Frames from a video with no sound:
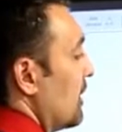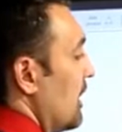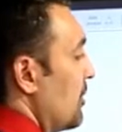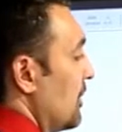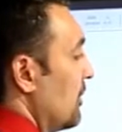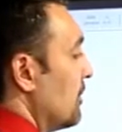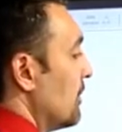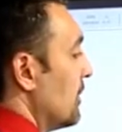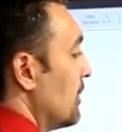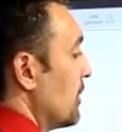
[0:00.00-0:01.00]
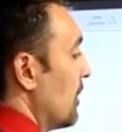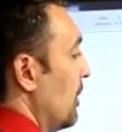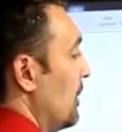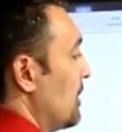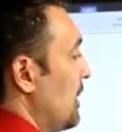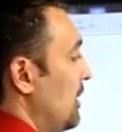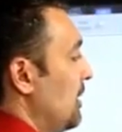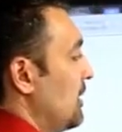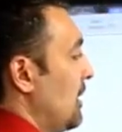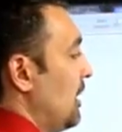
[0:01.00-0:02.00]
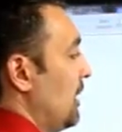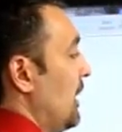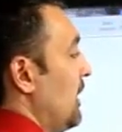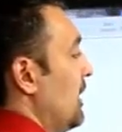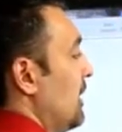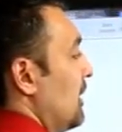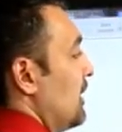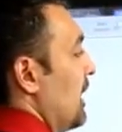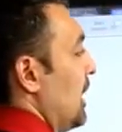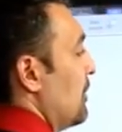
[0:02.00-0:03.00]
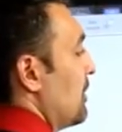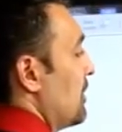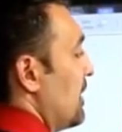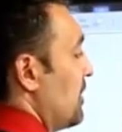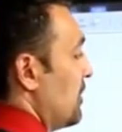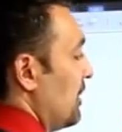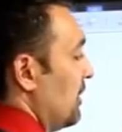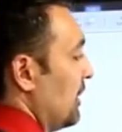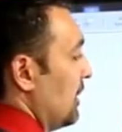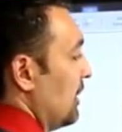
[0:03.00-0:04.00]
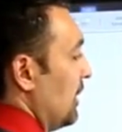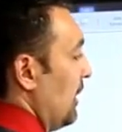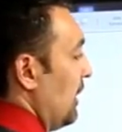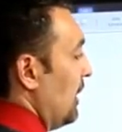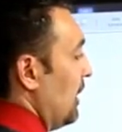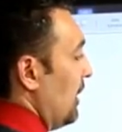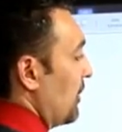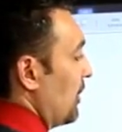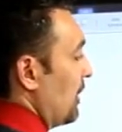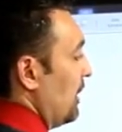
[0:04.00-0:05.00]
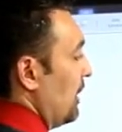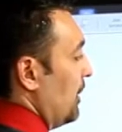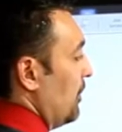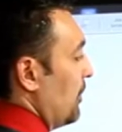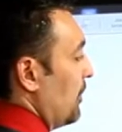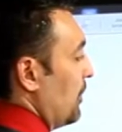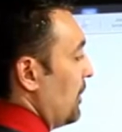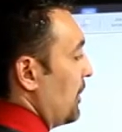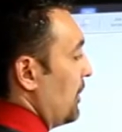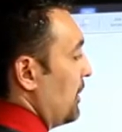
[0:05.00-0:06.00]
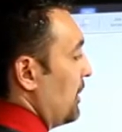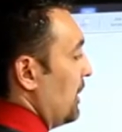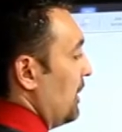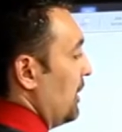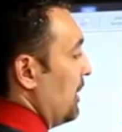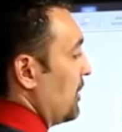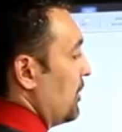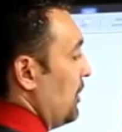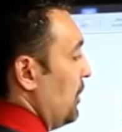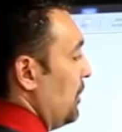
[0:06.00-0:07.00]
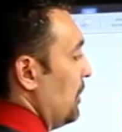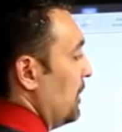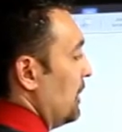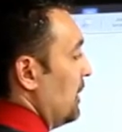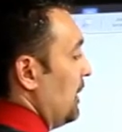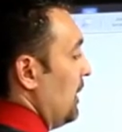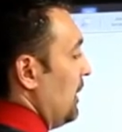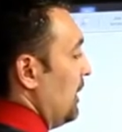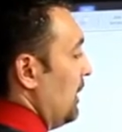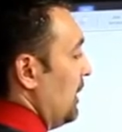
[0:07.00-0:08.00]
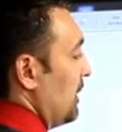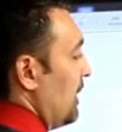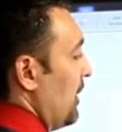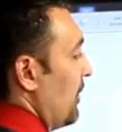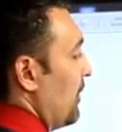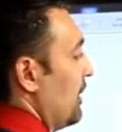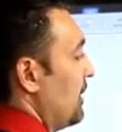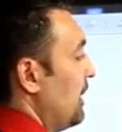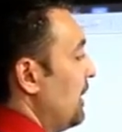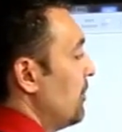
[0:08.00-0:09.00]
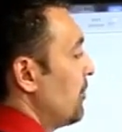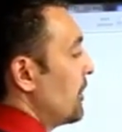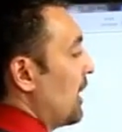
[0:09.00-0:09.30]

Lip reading: session, so set the start date, the time of the session. I've got what do you call it? Let's do 10:30.